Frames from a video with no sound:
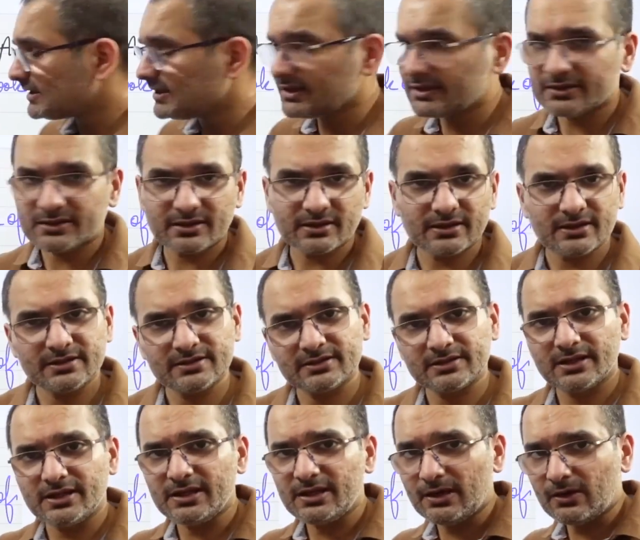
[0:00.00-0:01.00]
it is
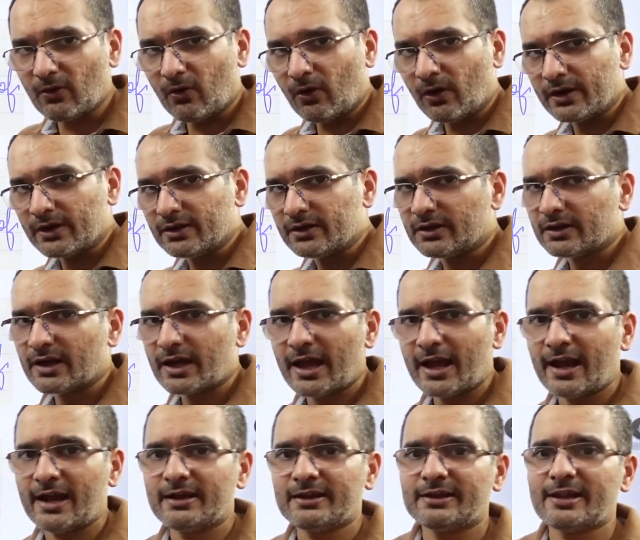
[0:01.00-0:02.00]
the order,
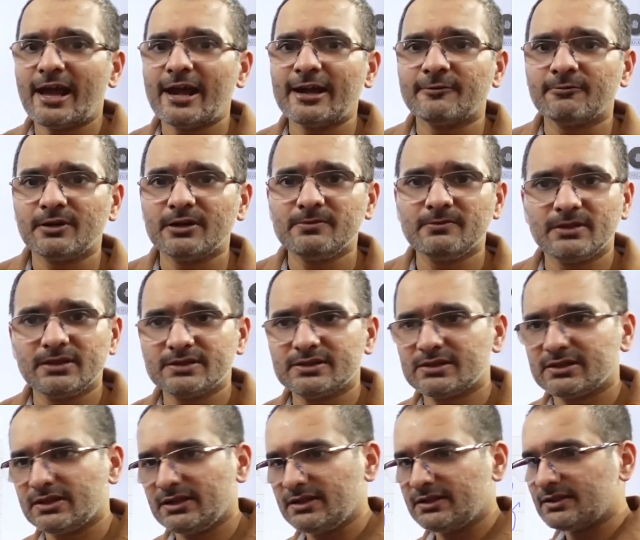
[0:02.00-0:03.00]
and that pretty much
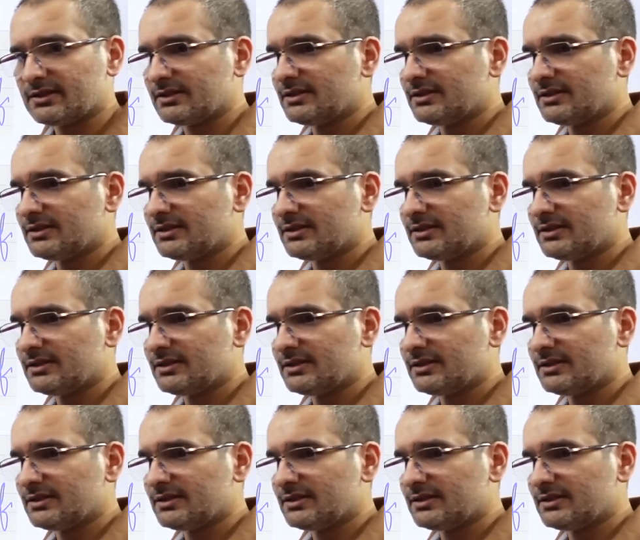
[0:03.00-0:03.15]
it